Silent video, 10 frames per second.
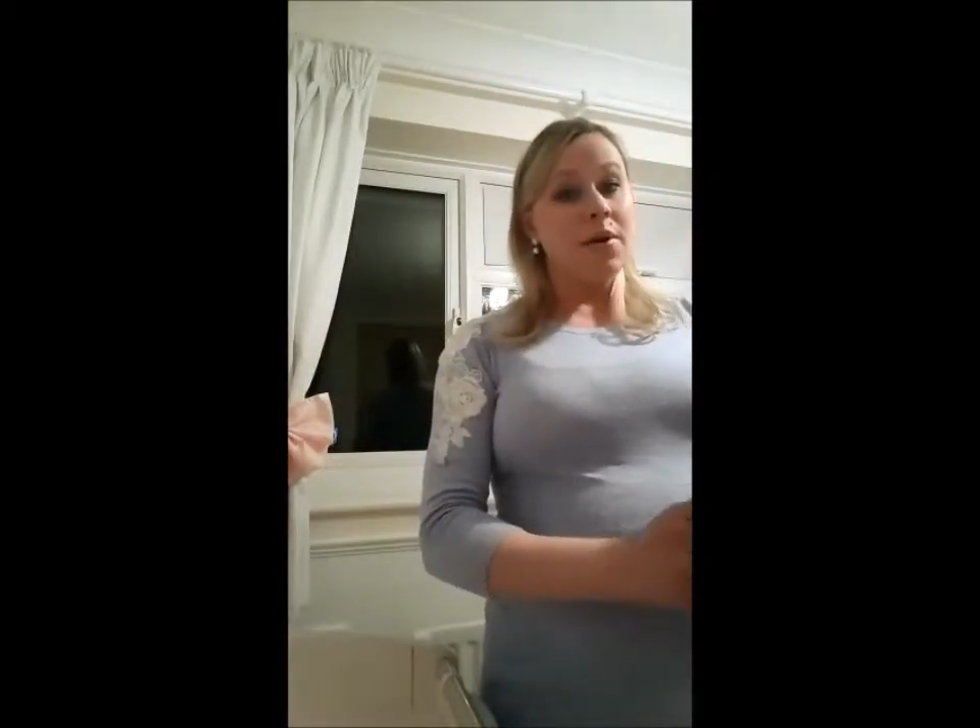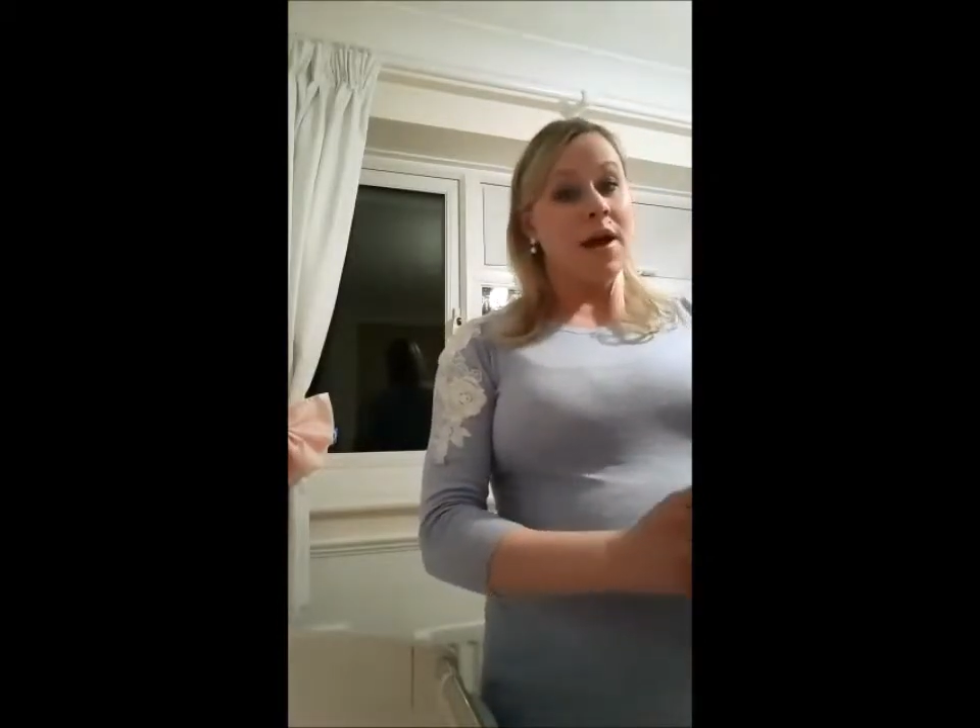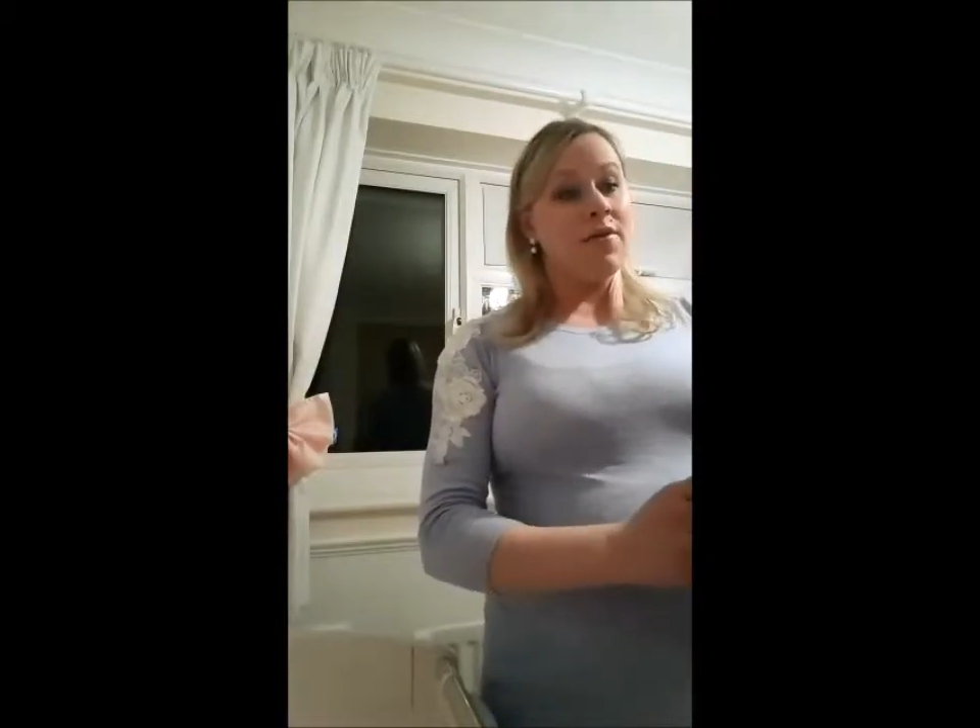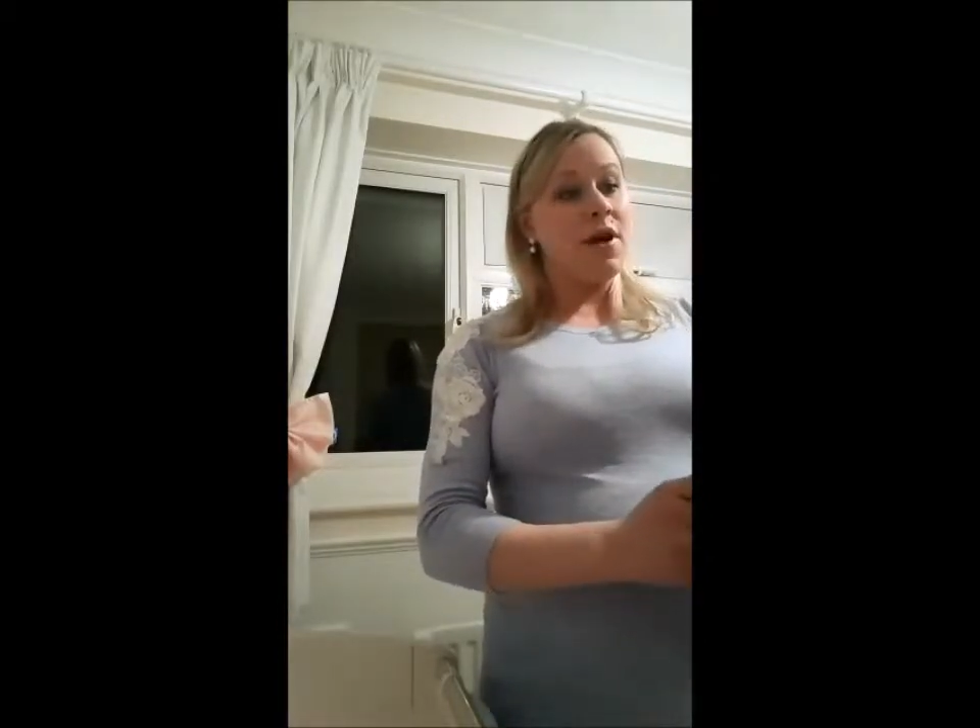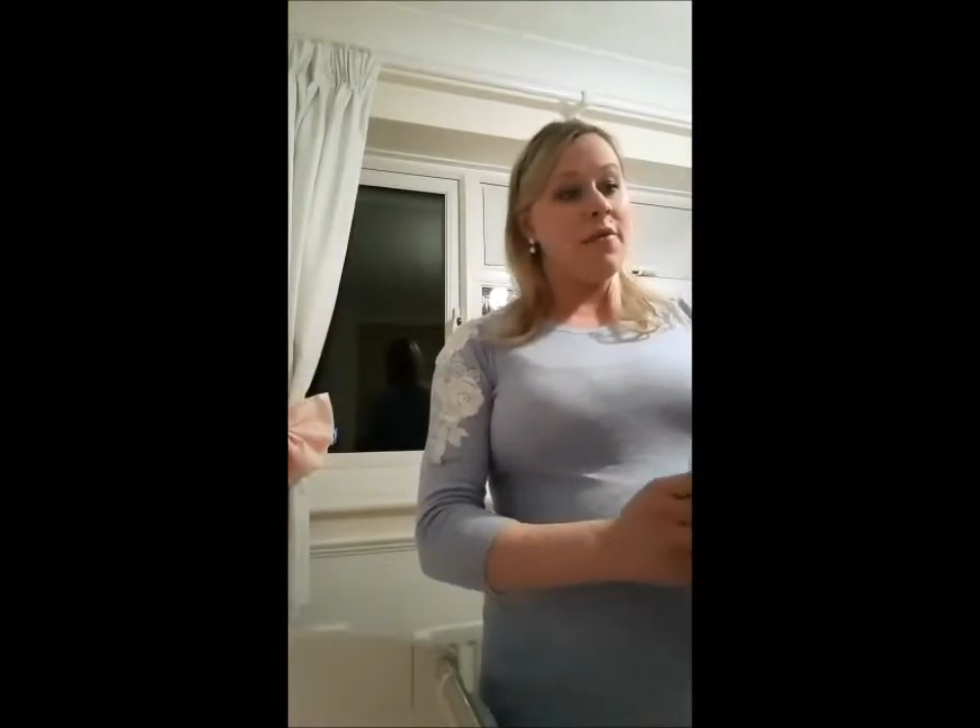that I
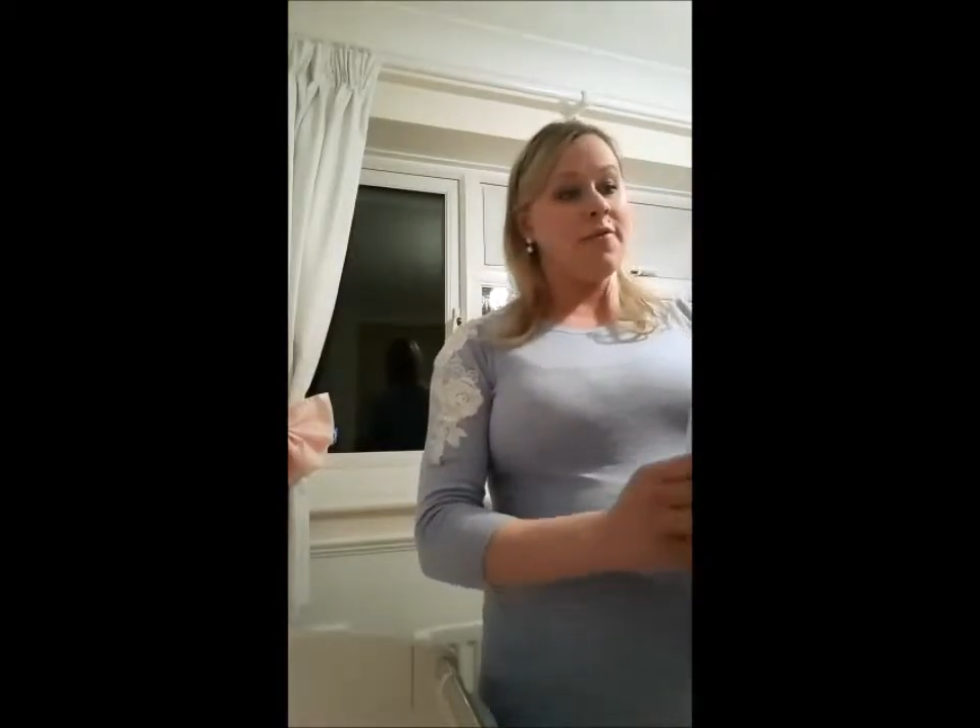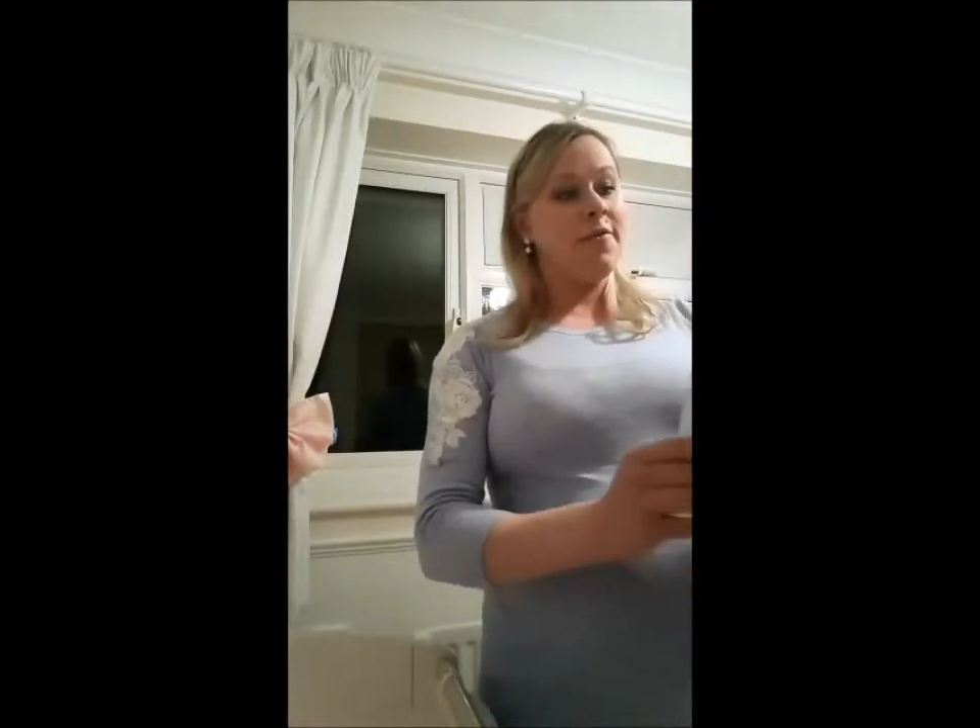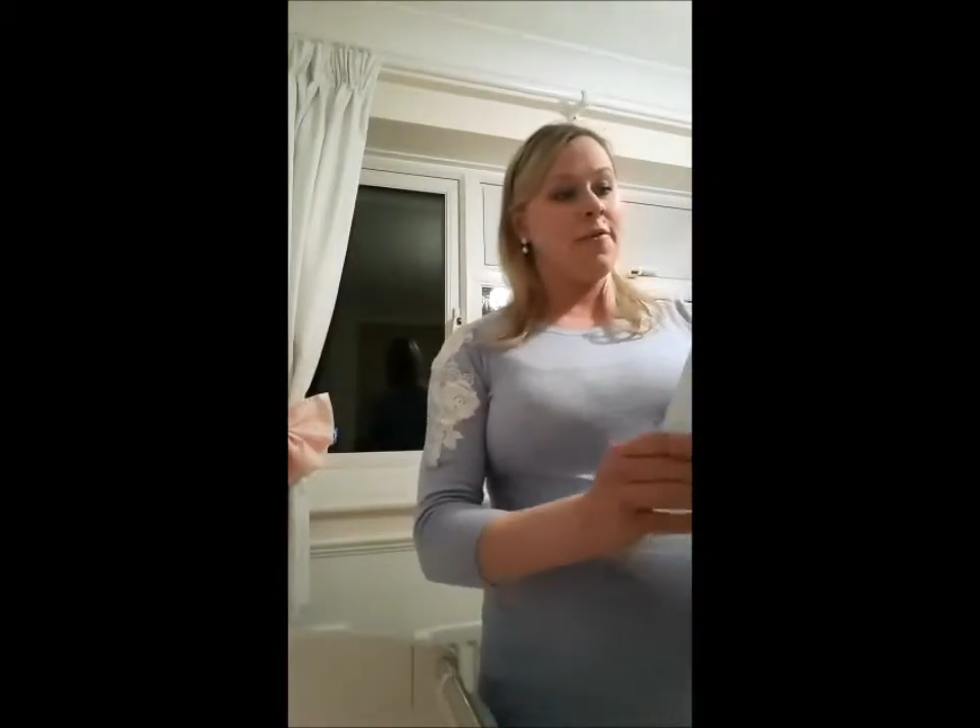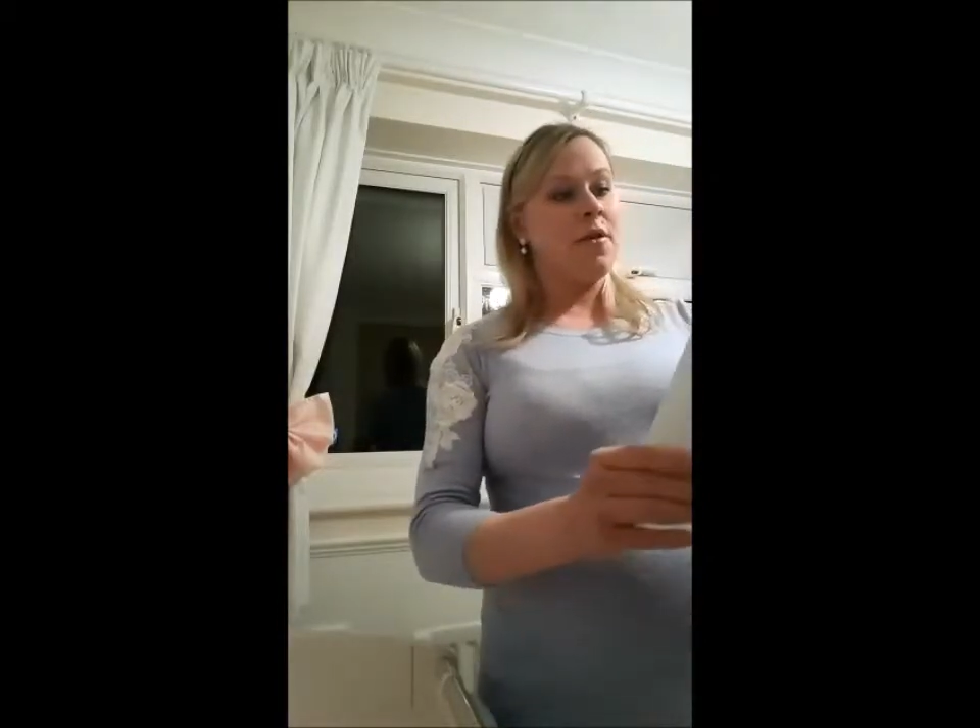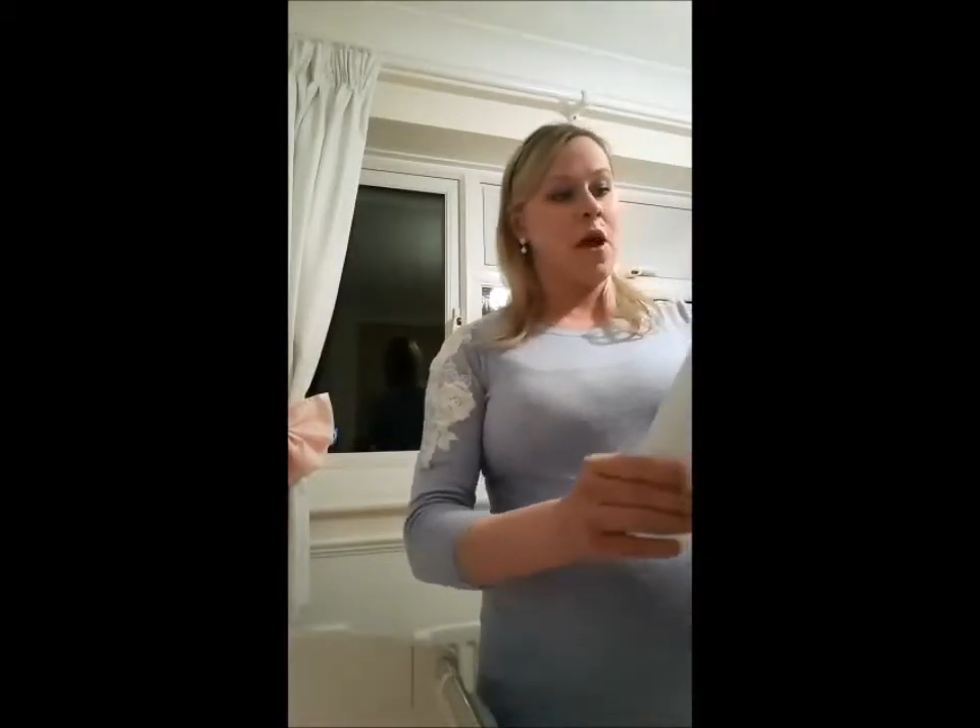wouldn't have
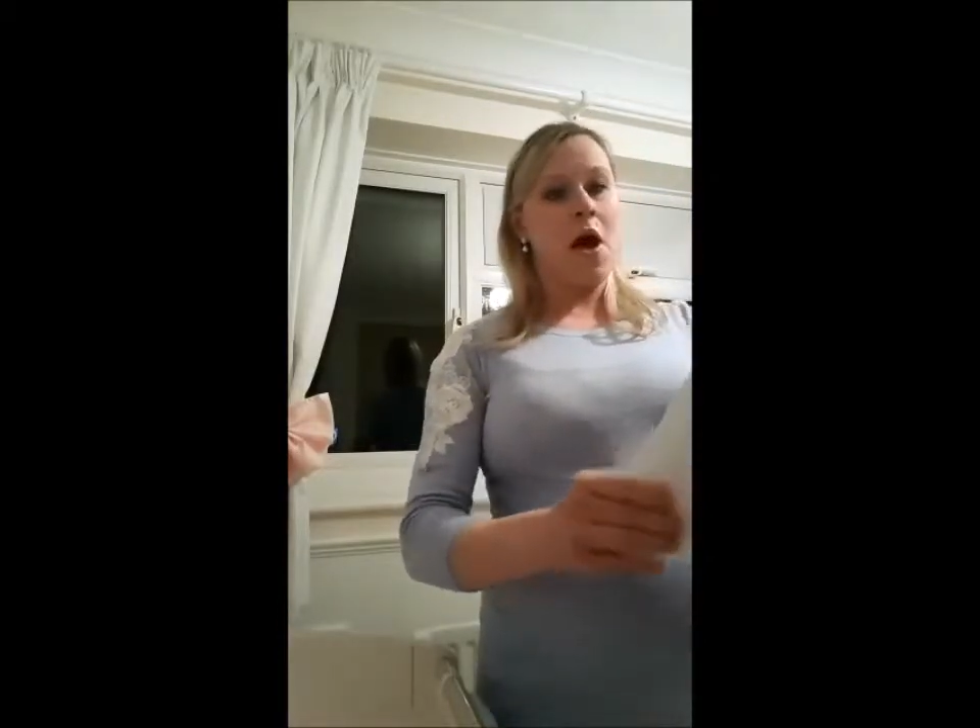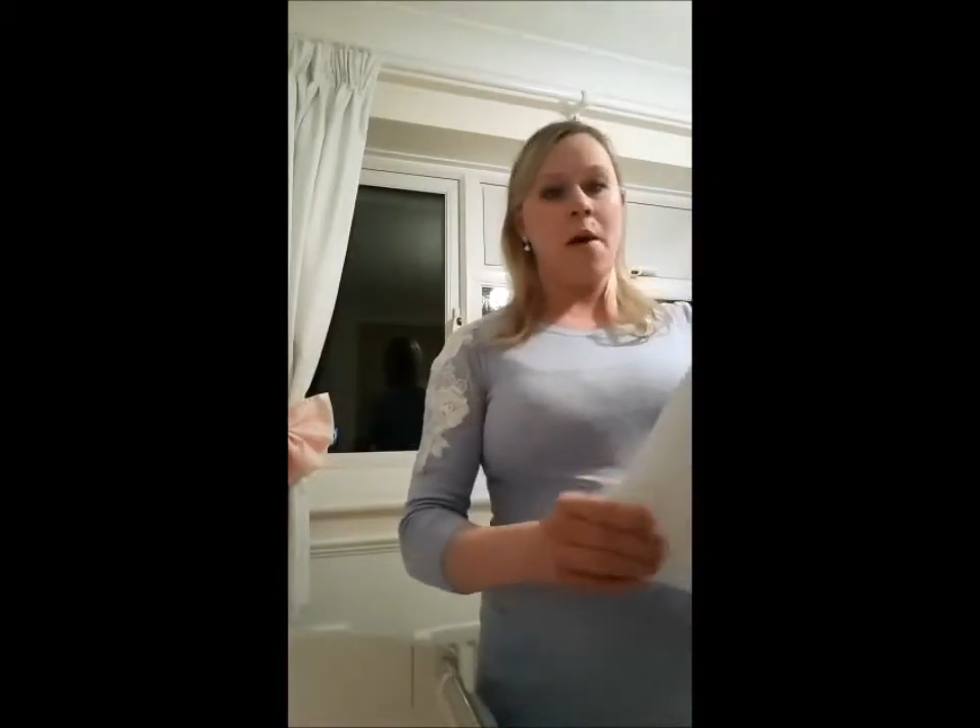enough